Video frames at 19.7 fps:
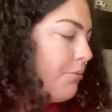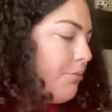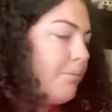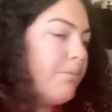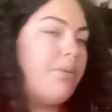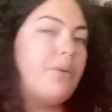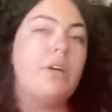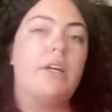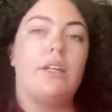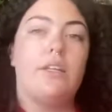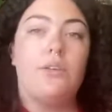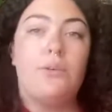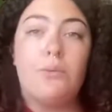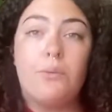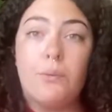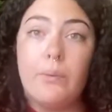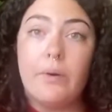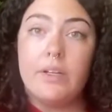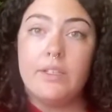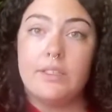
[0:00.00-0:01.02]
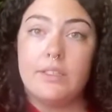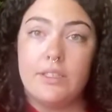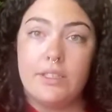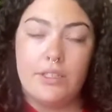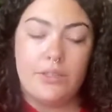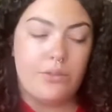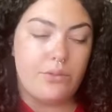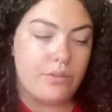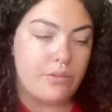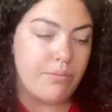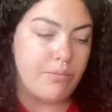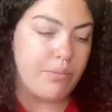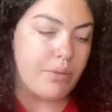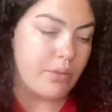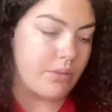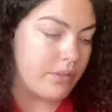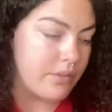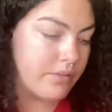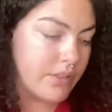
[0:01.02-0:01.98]
But you want to use
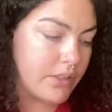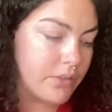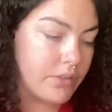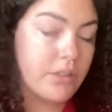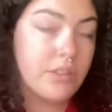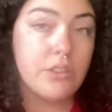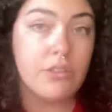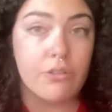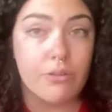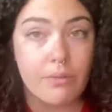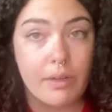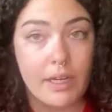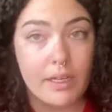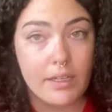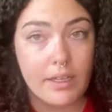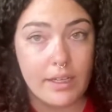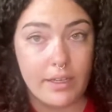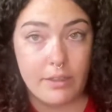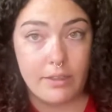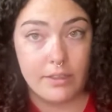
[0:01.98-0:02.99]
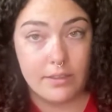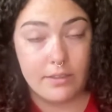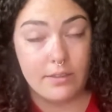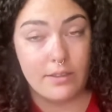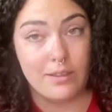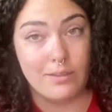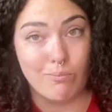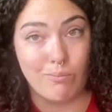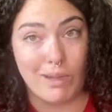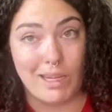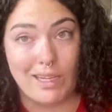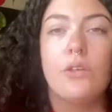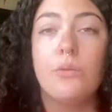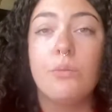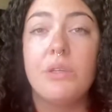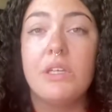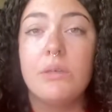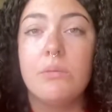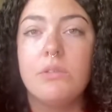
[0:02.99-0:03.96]
both of those to eradicate the mite. You'll
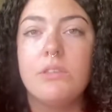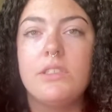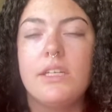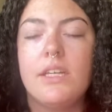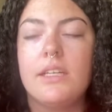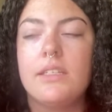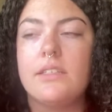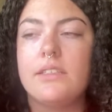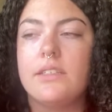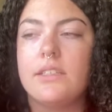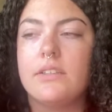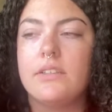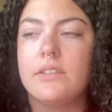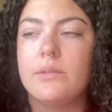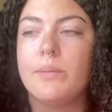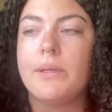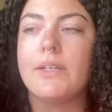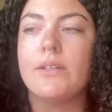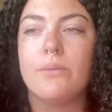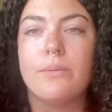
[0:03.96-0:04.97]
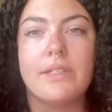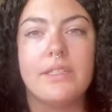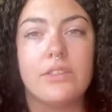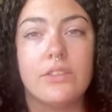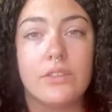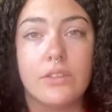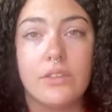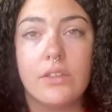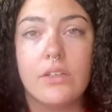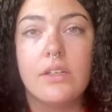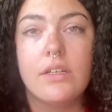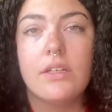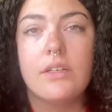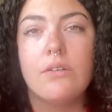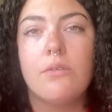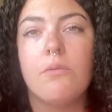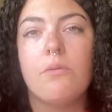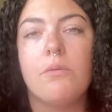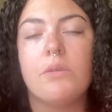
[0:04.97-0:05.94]
be able to kind of tell the spider mites are
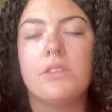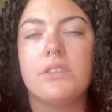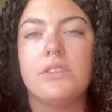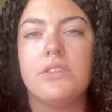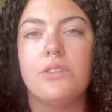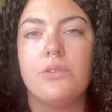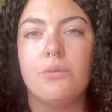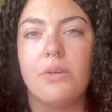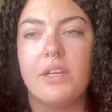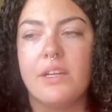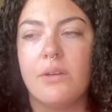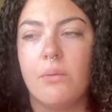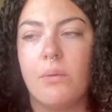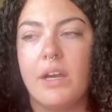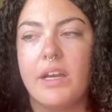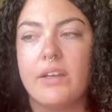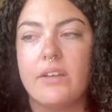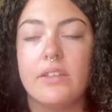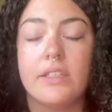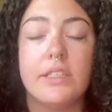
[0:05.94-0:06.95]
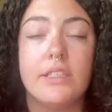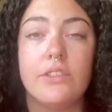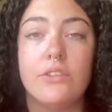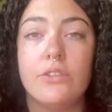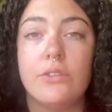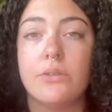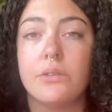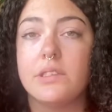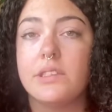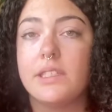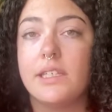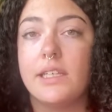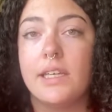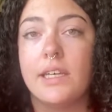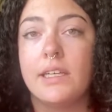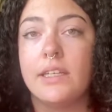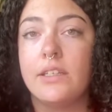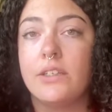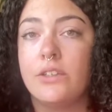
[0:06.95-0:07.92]
gone once you wait a while and you don't see
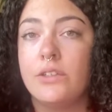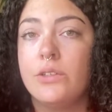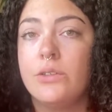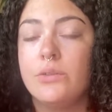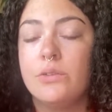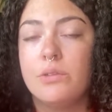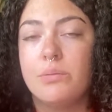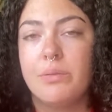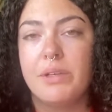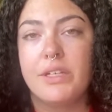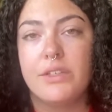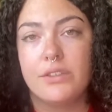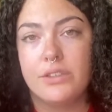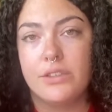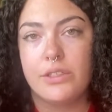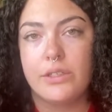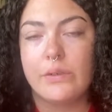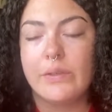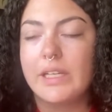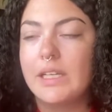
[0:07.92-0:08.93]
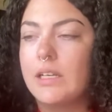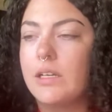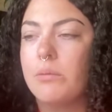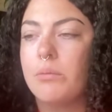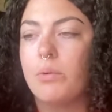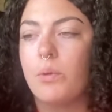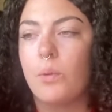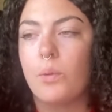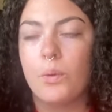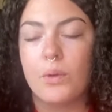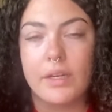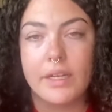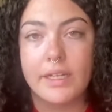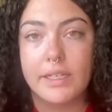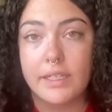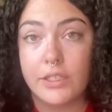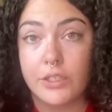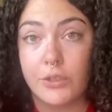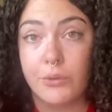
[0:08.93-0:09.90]
any new spiders showing up or
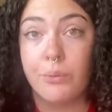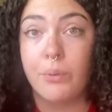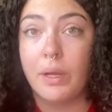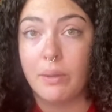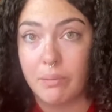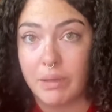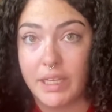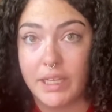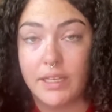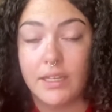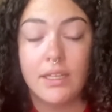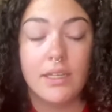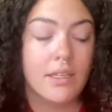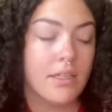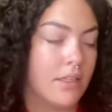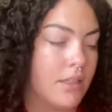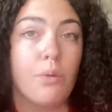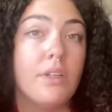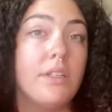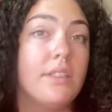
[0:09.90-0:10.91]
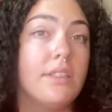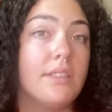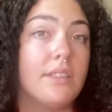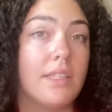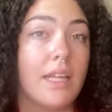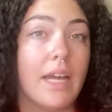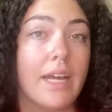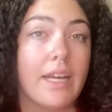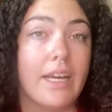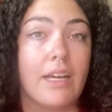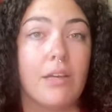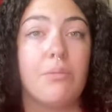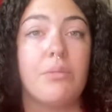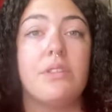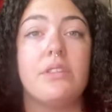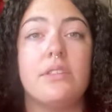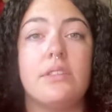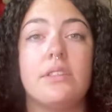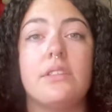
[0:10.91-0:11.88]
any new webbing. Once that
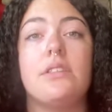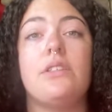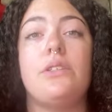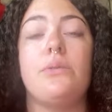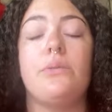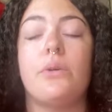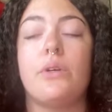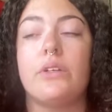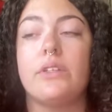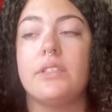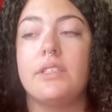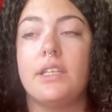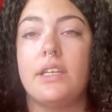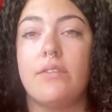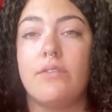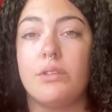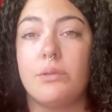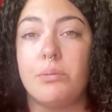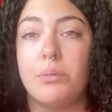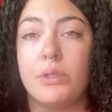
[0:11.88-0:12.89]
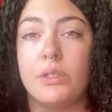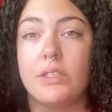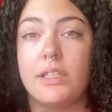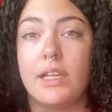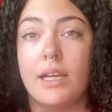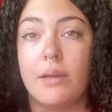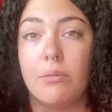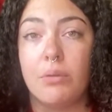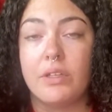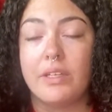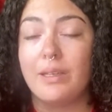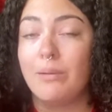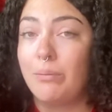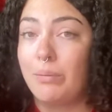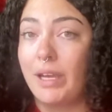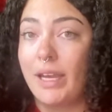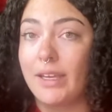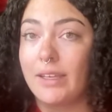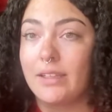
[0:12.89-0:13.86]
happens, you are safe to put that plant
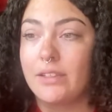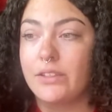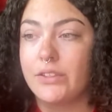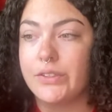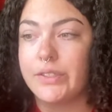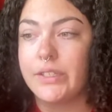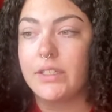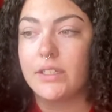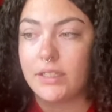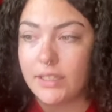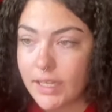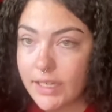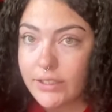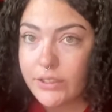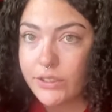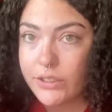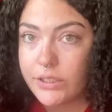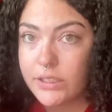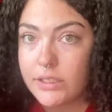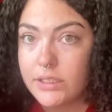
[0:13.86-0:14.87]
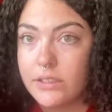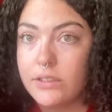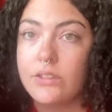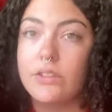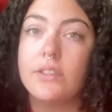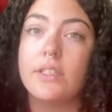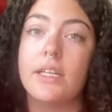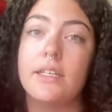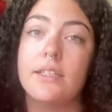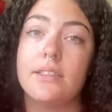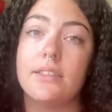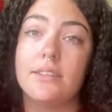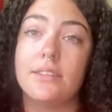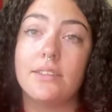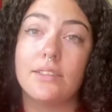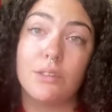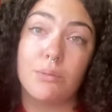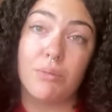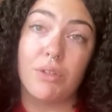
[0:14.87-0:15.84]
back in your collection so that it
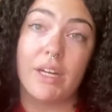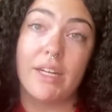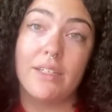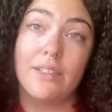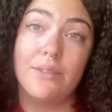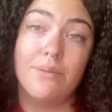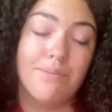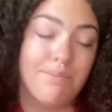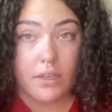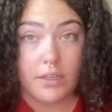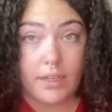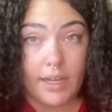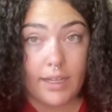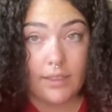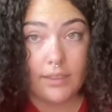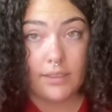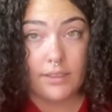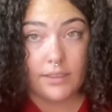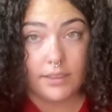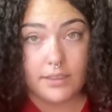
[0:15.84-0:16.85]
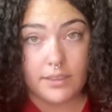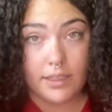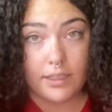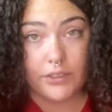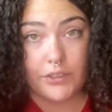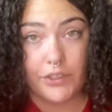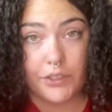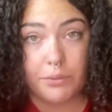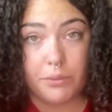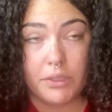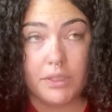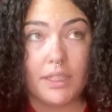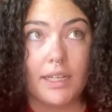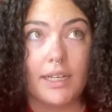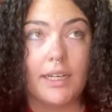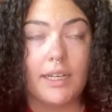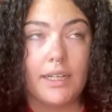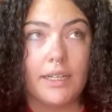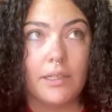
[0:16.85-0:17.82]
doesn't spread. Next is actually one that
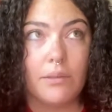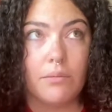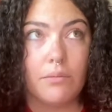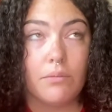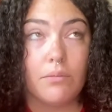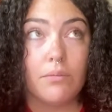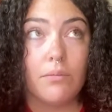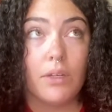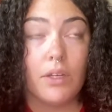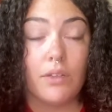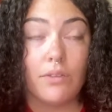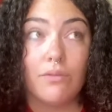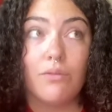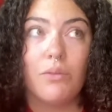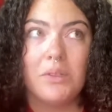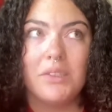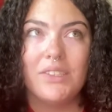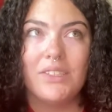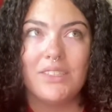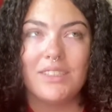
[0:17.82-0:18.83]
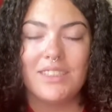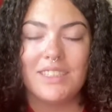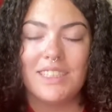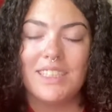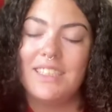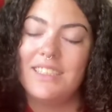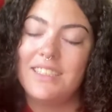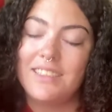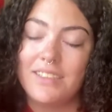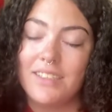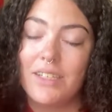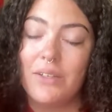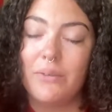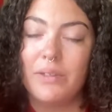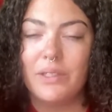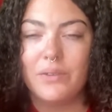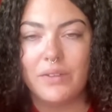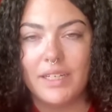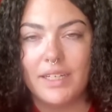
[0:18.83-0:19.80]
I am unfortunately dealing
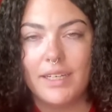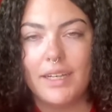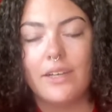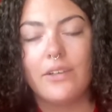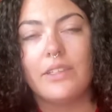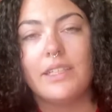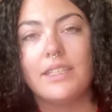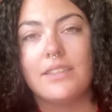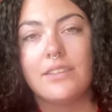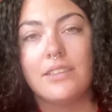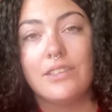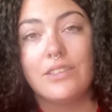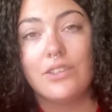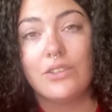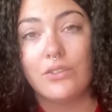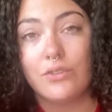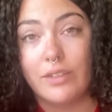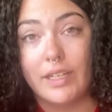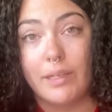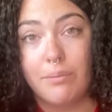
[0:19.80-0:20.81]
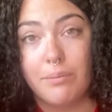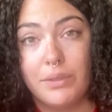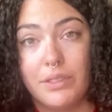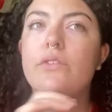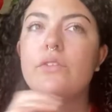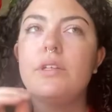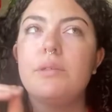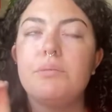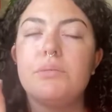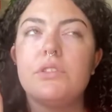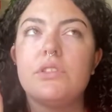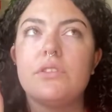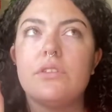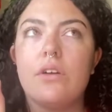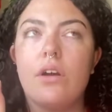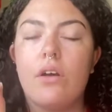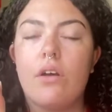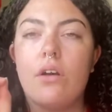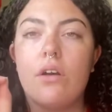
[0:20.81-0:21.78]
with right now, and that's thrips. Thrips
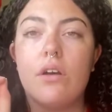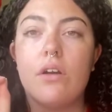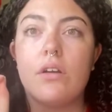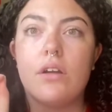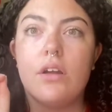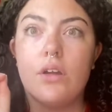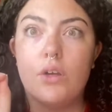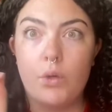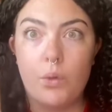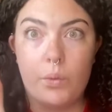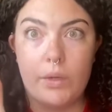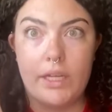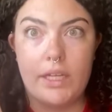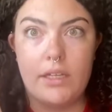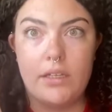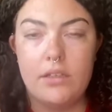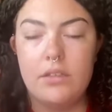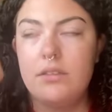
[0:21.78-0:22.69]
are annoying.